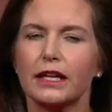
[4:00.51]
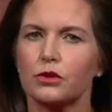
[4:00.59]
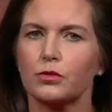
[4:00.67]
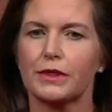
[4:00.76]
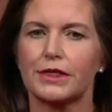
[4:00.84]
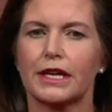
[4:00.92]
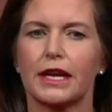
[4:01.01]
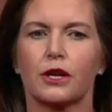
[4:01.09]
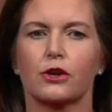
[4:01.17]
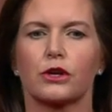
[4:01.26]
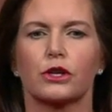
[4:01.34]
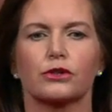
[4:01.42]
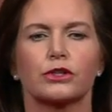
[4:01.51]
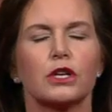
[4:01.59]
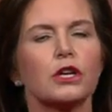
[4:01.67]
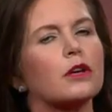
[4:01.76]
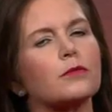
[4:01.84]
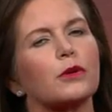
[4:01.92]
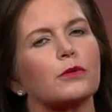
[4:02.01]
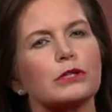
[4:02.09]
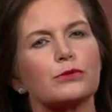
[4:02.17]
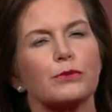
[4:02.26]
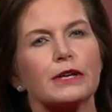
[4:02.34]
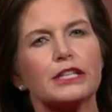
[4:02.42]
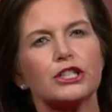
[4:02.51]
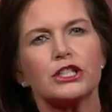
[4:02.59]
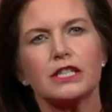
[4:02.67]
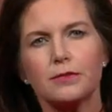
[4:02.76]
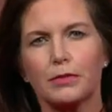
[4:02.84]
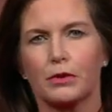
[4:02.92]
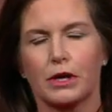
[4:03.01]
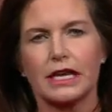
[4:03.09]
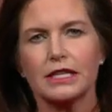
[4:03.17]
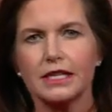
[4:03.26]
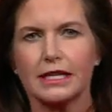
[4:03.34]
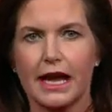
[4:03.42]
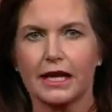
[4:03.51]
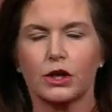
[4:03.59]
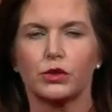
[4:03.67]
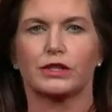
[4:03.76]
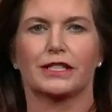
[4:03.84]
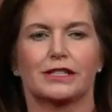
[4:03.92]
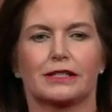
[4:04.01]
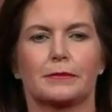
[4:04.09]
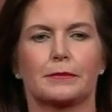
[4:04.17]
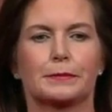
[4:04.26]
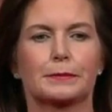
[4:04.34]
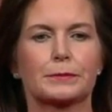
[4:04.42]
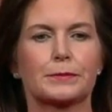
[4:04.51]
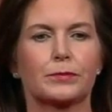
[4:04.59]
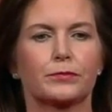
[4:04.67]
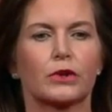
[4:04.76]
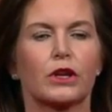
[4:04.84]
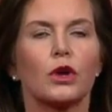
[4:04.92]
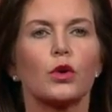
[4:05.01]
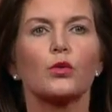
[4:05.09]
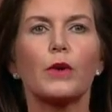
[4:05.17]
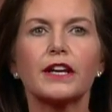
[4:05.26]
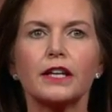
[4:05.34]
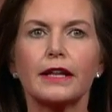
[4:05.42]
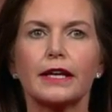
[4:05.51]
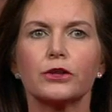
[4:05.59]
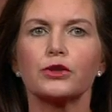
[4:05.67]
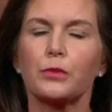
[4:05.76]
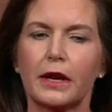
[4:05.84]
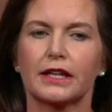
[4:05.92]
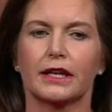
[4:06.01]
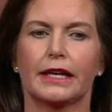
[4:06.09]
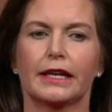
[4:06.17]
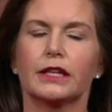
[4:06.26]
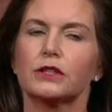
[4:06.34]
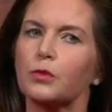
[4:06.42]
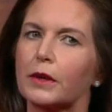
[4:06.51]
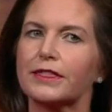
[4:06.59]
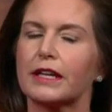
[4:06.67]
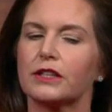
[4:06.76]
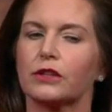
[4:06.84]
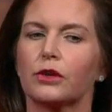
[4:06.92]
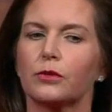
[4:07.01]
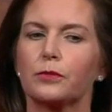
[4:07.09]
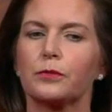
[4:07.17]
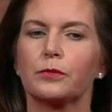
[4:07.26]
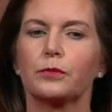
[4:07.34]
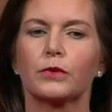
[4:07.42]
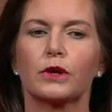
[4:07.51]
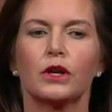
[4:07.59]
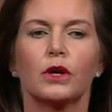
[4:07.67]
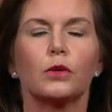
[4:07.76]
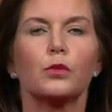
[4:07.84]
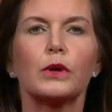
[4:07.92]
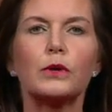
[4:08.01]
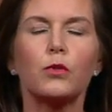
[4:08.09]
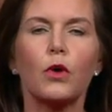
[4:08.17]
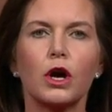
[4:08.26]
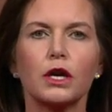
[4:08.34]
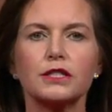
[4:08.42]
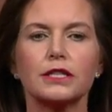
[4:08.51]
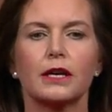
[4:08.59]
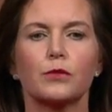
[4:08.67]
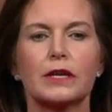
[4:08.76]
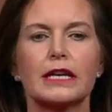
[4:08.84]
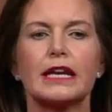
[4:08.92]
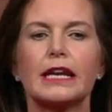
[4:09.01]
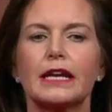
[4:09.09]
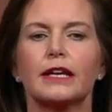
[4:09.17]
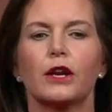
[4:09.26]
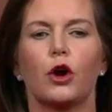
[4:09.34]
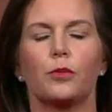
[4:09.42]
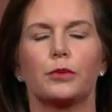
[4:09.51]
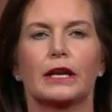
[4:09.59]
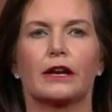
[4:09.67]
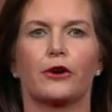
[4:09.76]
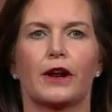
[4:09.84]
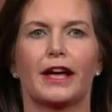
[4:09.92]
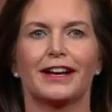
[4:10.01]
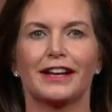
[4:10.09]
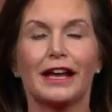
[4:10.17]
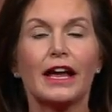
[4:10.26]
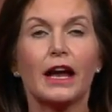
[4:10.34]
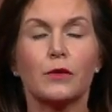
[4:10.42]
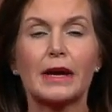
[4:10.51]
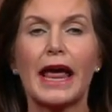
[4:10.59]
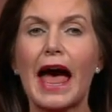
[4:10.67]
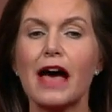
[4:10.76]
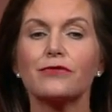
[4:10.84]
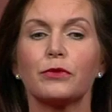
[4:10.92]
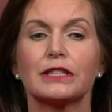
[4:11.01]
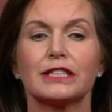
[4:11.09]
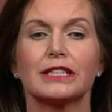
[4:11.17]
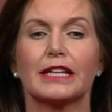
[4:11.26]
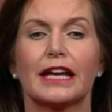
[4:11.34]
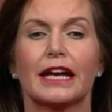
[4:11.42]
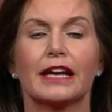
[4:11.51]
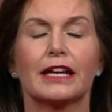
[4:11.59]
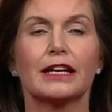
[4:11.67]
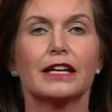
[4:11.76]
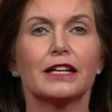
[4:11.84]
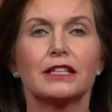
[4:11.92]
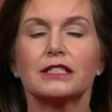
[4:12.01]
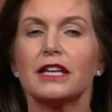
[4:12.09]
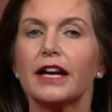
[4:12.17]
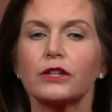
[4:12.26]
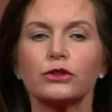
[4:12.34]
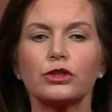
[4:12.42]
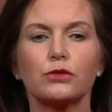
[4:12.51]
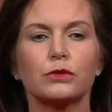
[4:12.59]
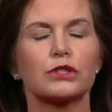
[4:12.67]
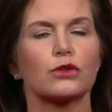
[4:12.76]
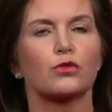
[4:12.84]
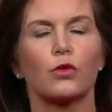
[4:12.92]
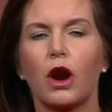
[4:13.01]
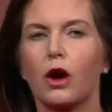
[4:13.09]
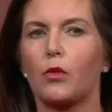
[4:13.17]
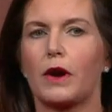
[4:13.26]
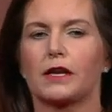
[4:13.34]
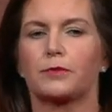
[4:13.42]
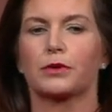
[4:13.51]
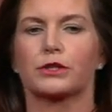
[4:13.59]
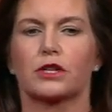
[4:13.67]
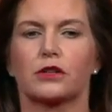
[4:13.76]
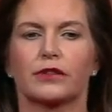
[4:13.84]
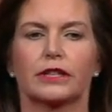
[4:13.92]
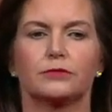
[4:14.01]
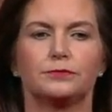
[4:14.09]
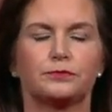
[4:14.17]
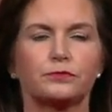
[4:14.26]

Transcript: end with the carriers, but would reach deeper into the ecosystem. Regulators regulate, it's what they do. We want and we need an open internet, and we have one today. Title II is the wrong way to preserve it.